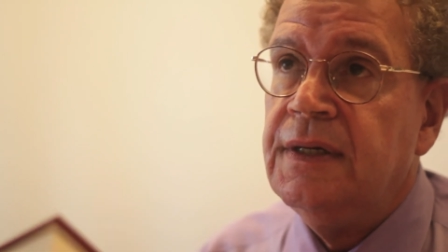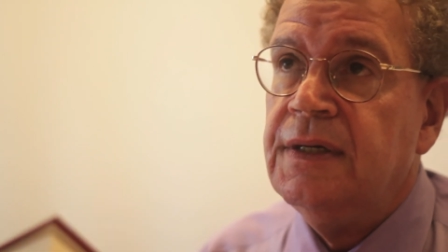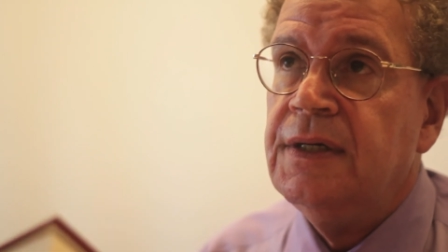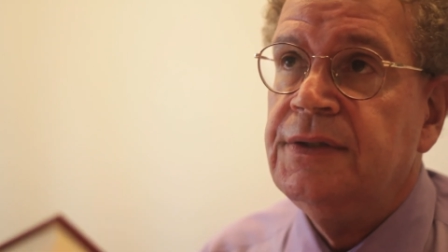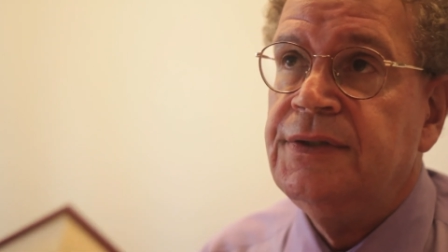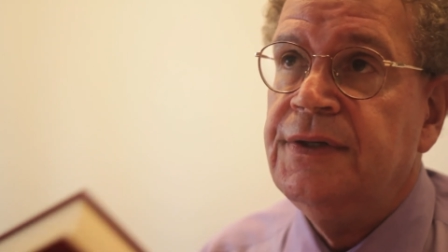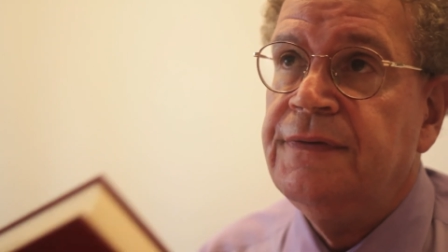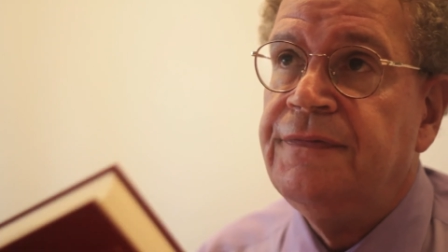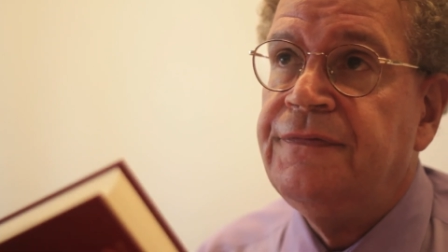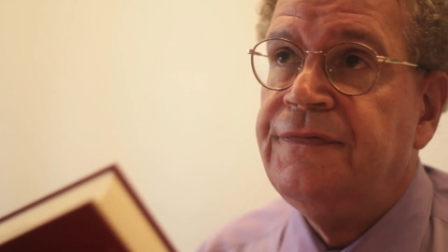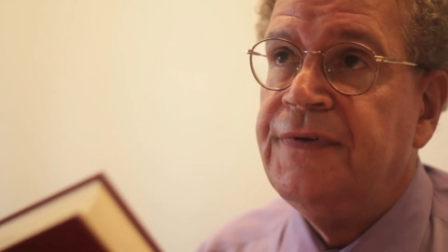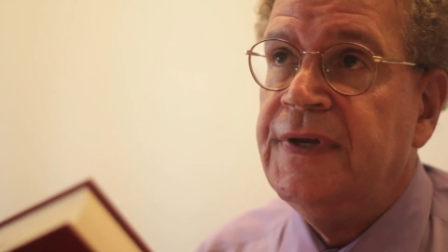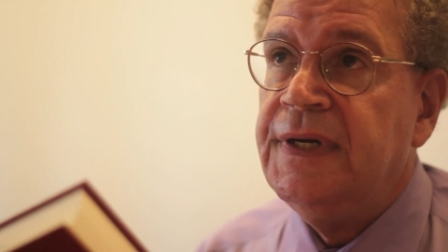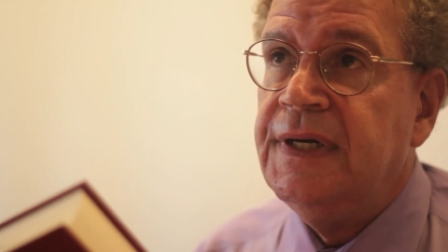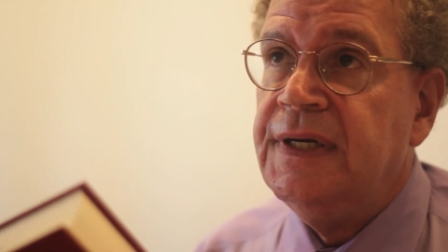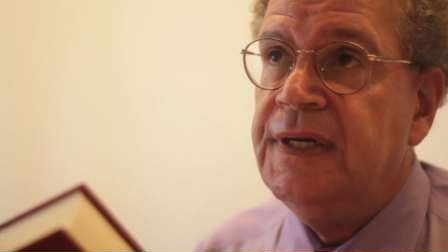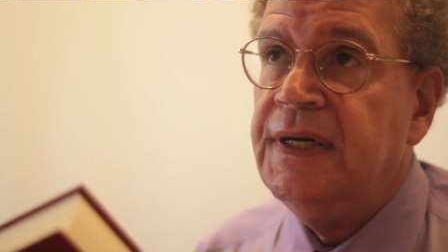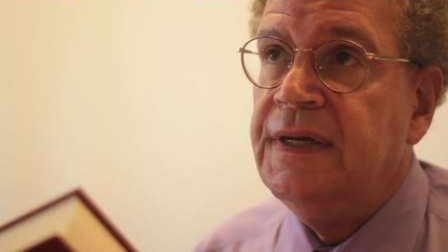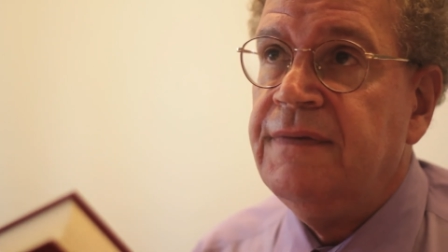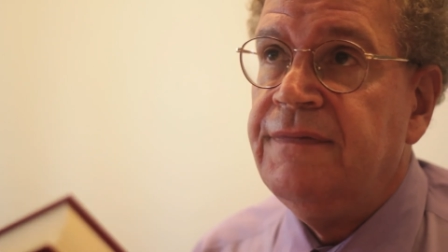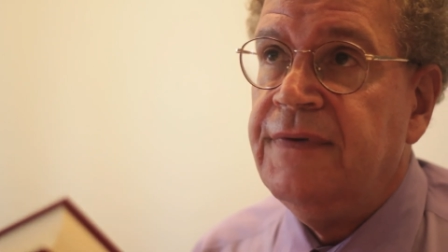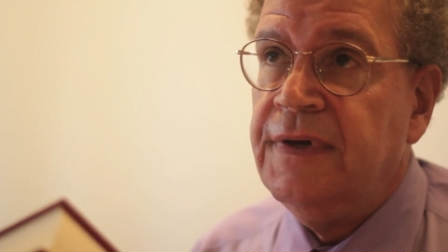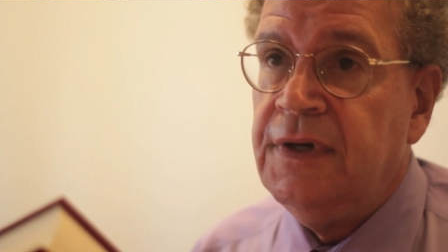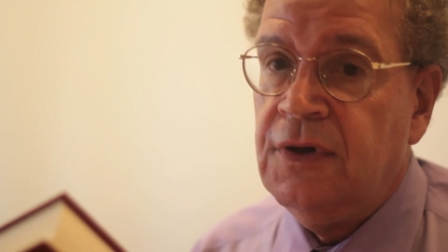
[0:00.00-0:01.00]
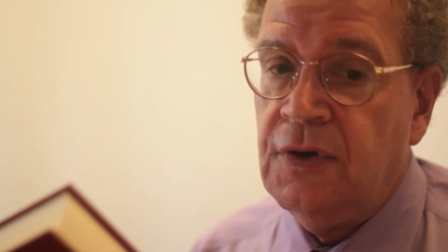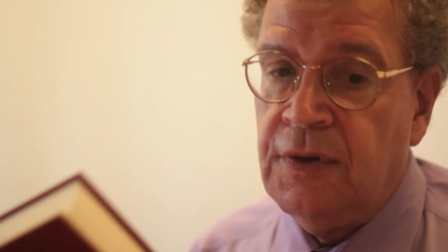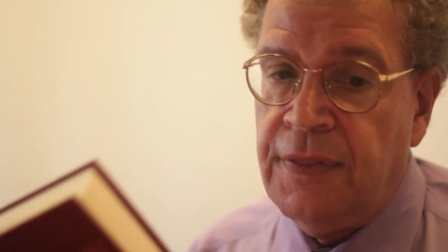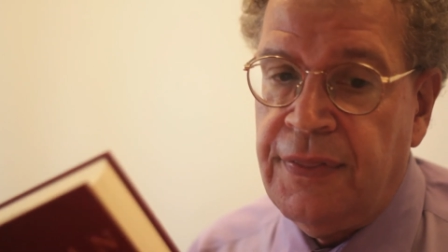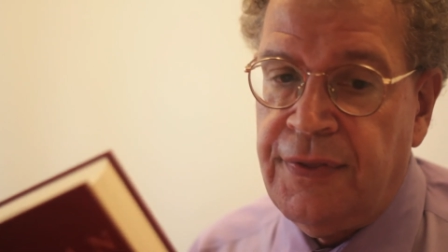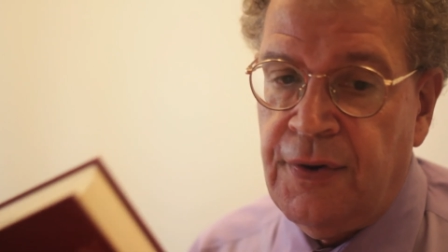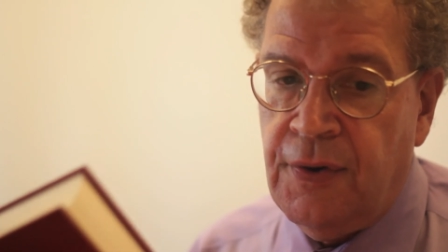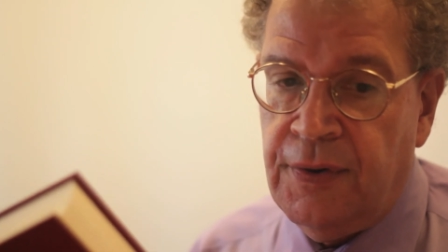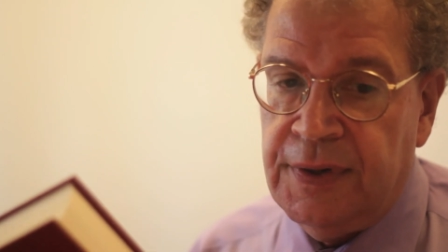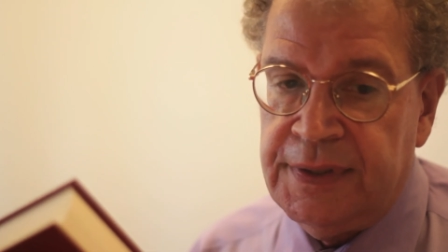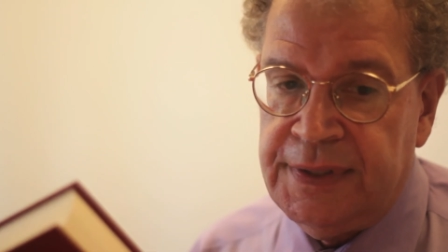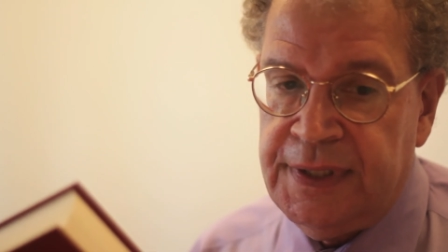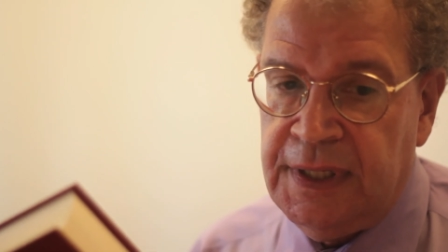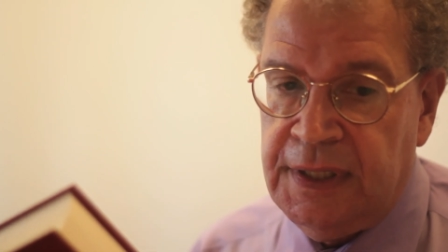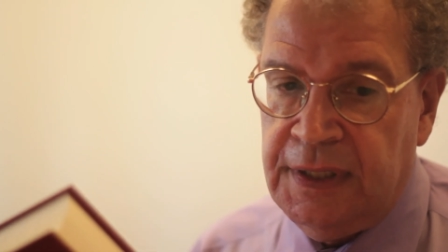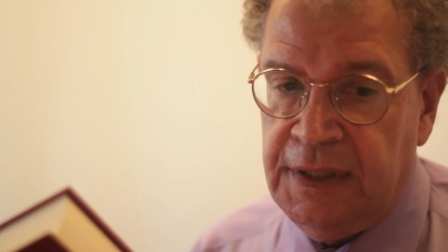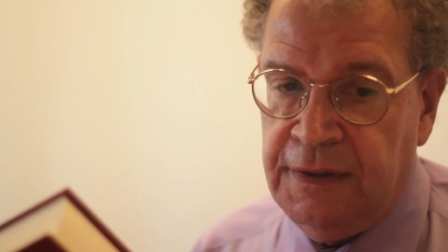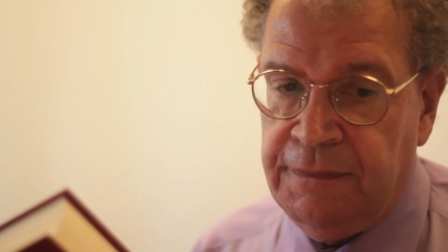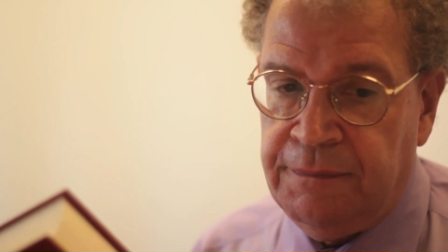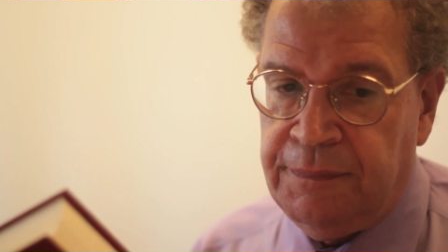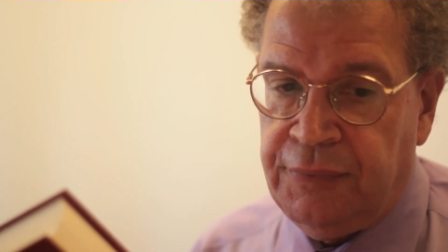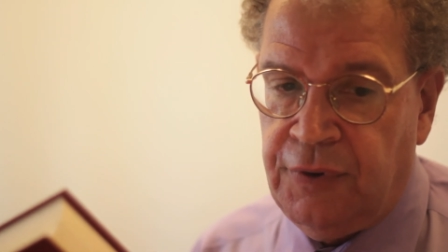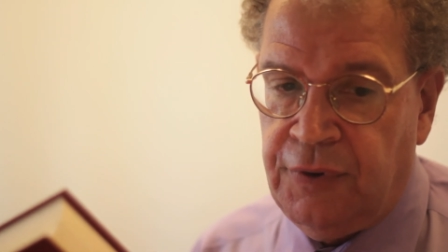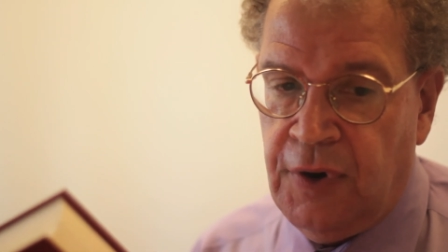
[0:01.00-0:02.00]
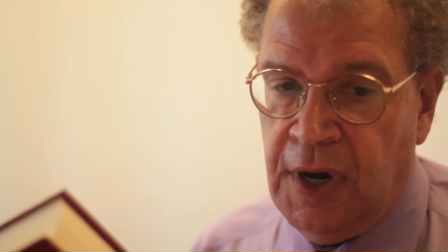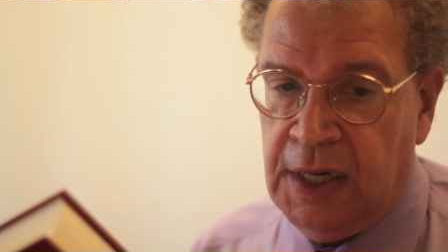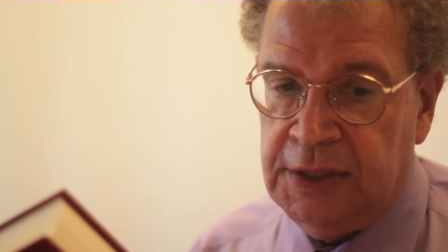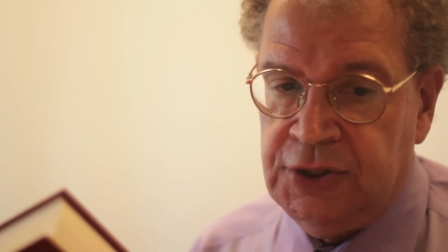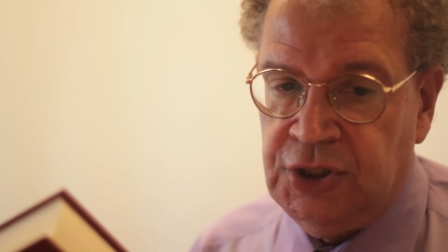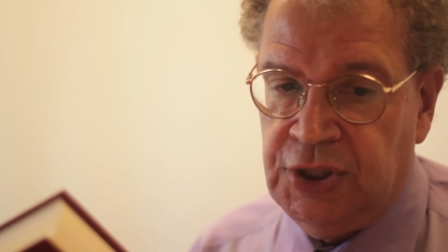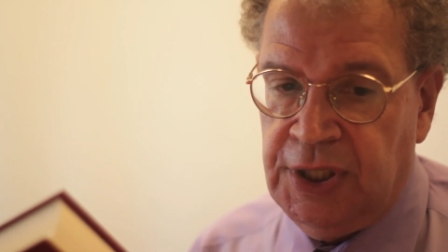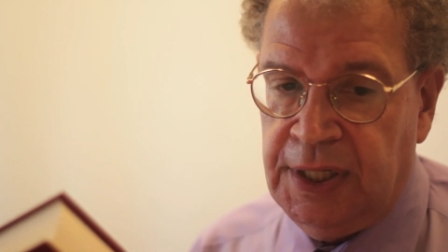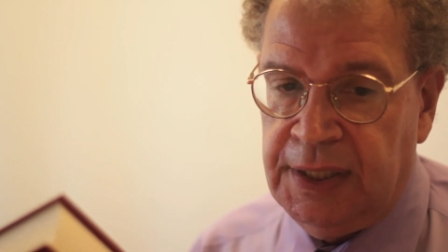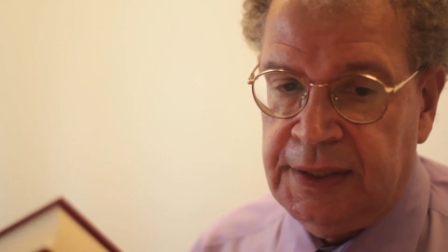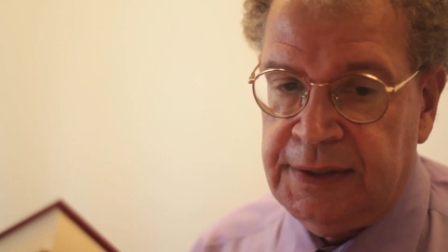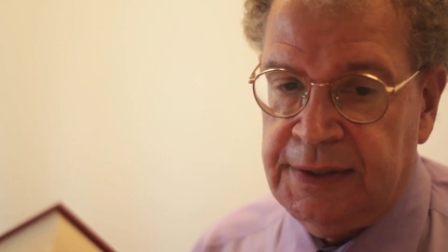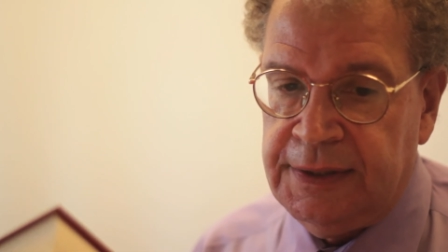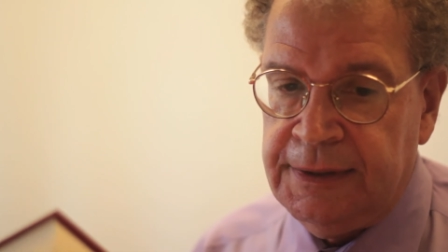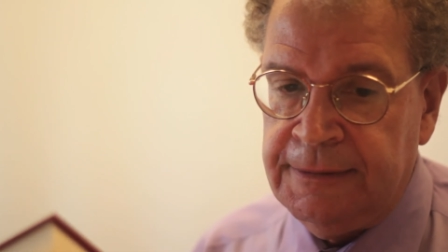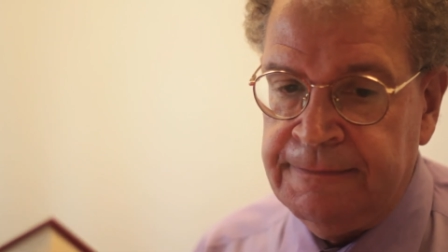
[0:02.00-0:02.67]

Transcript: a definitive and authoritative project.